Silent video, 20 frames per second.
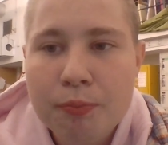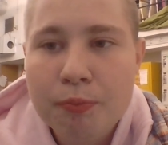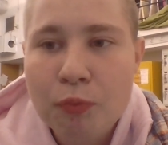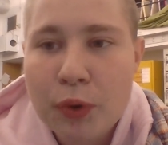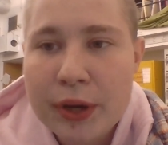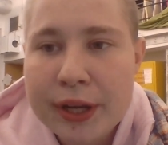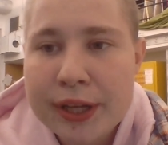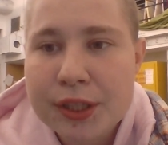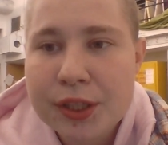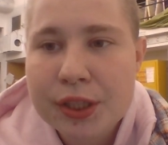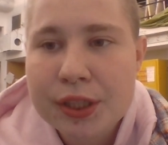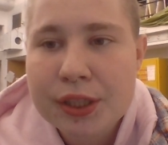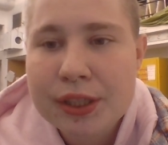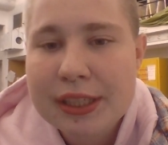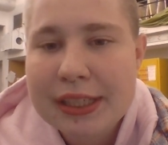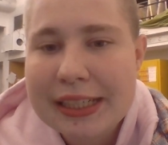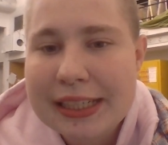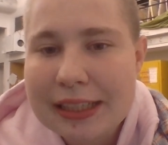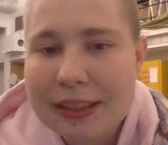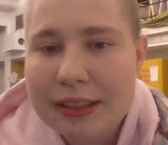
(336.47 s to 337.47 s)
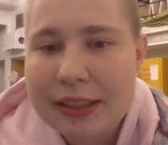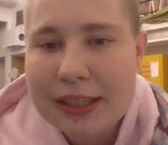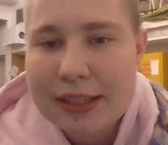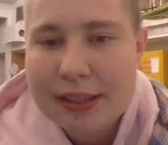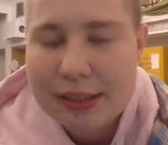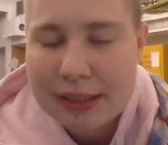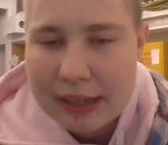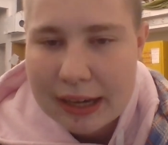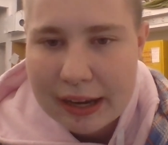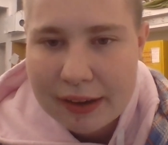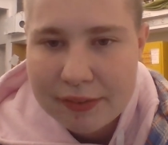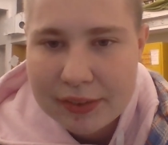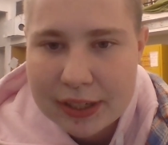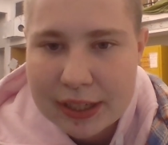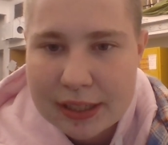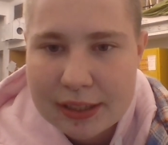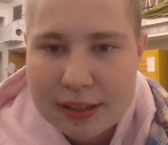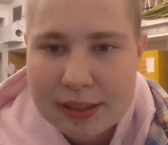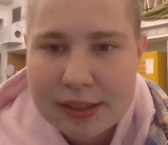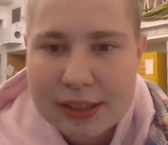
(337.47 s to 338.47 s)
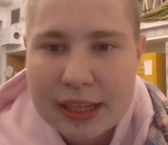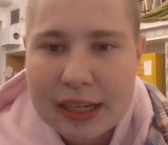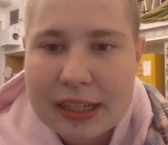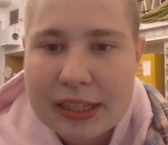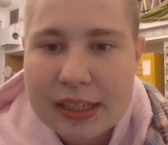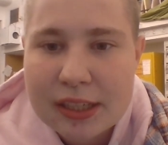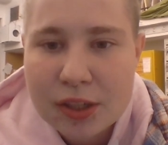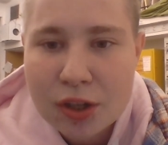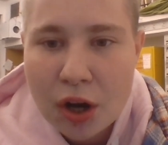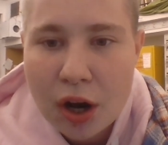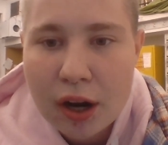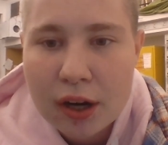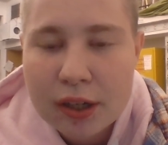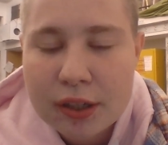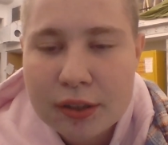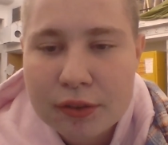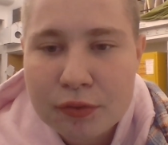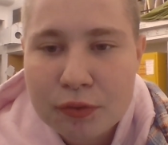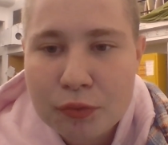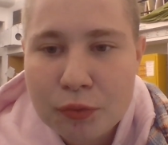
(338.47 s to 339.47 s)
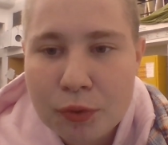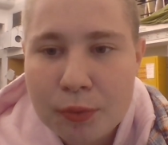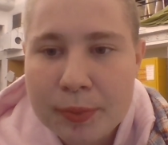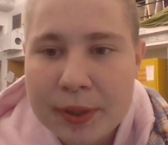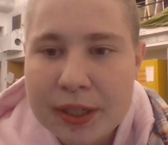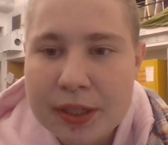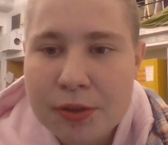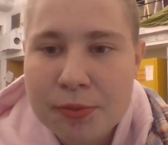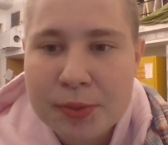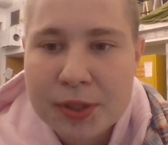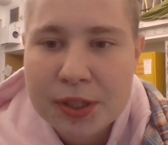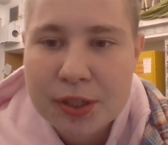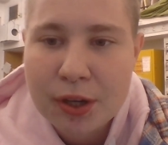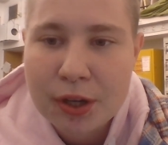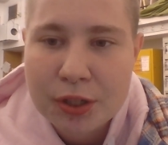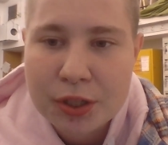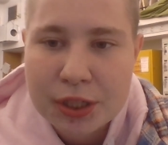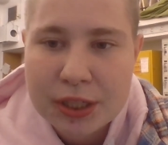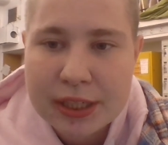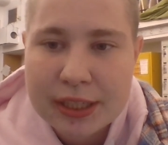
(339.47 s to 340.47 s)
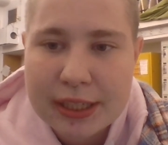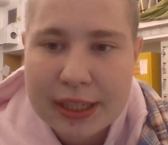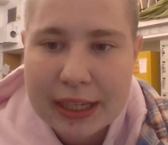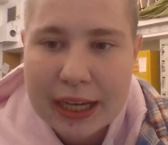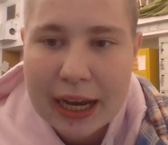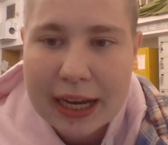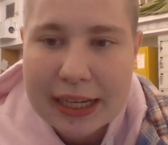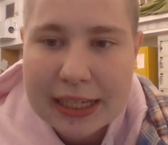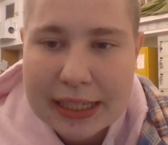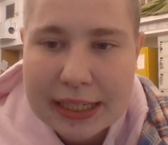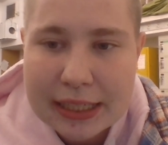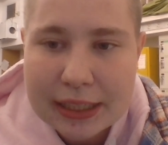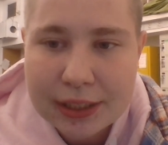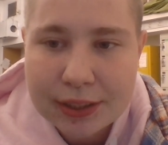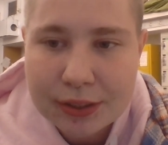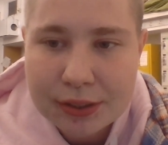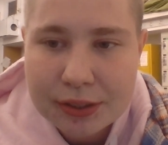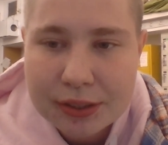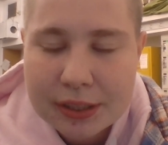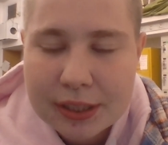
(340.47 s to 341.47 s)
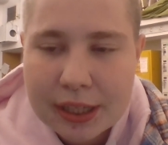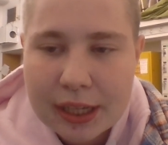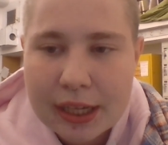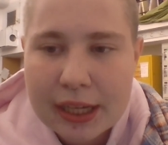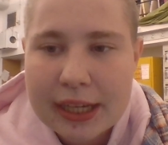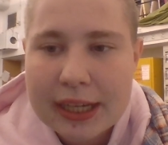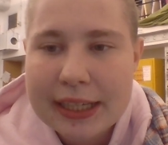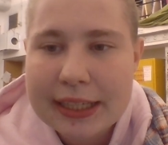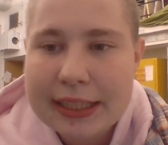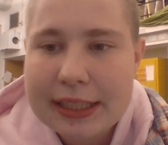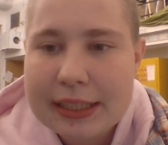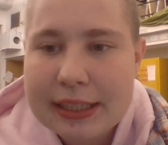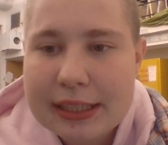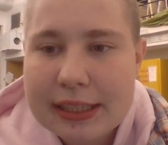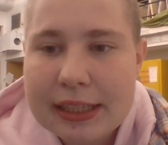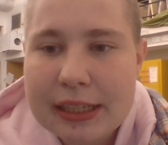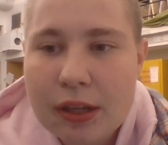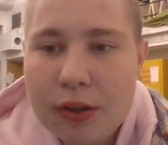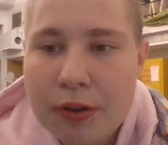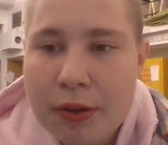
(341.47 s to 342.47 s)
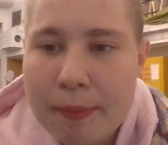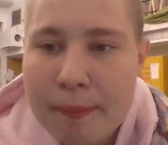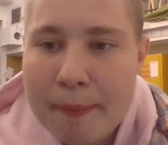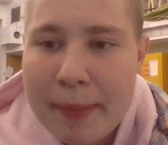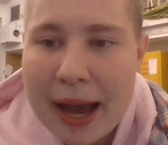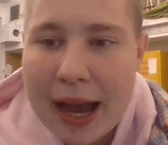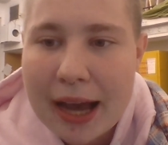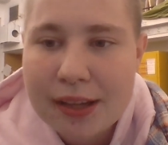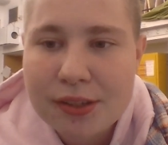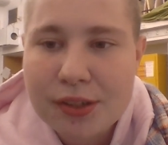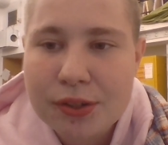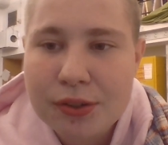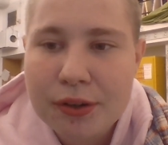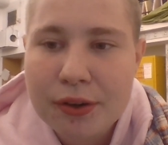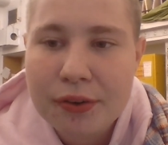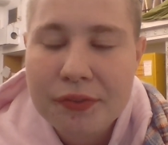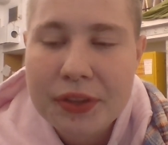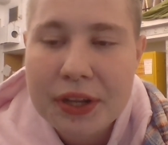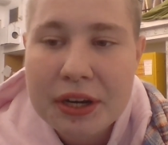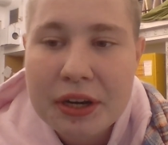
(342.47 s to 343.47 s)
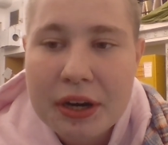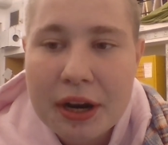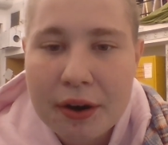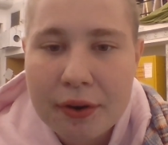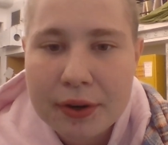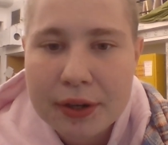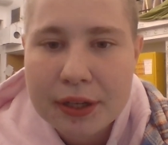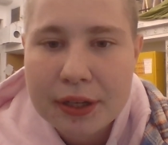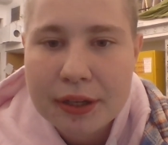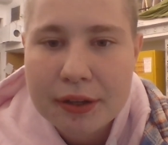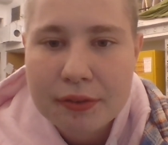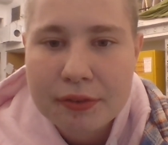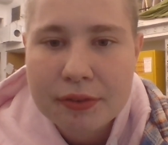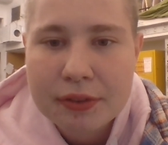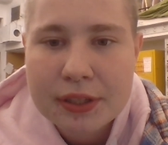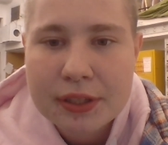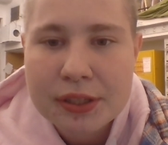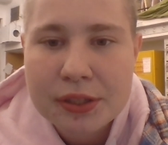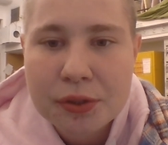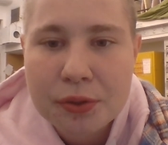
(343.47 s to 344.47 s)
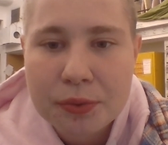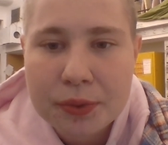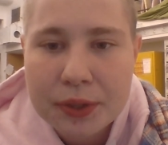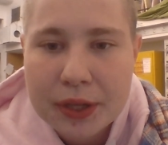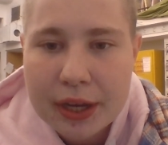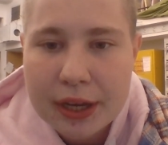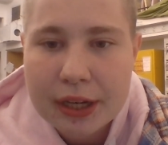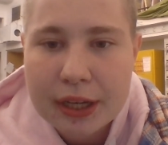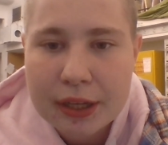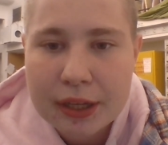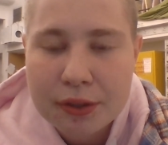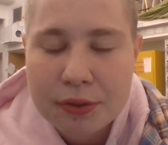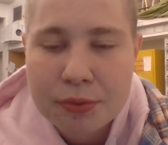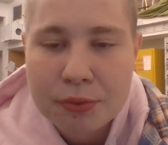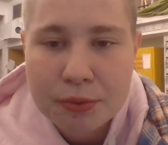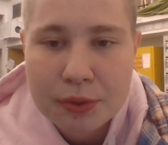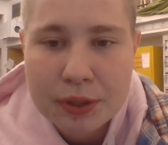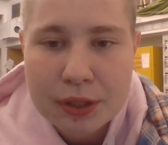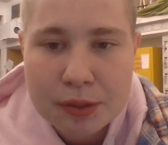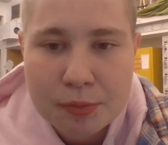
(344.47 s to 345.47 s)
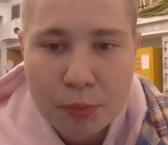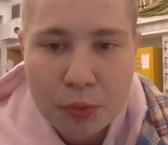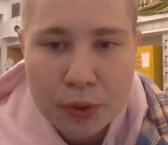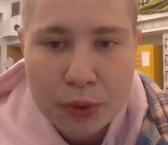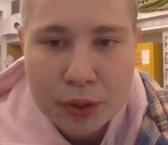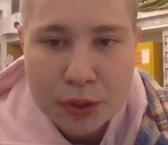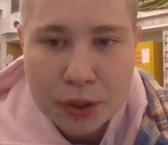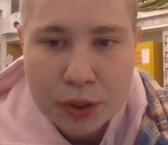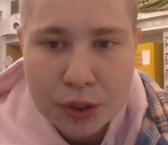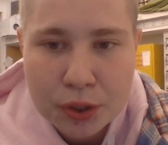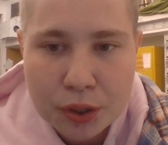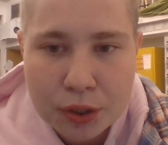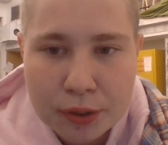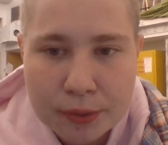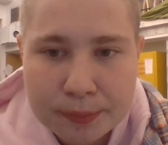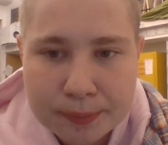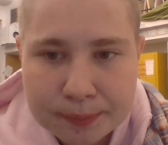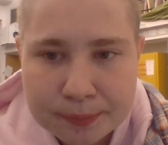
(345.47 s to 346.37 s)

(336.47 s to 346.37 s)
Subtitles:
which still isn't evidence that he's not conforming to misogynistic ideals. He is still the master of the narrative he's creating through this portraiture.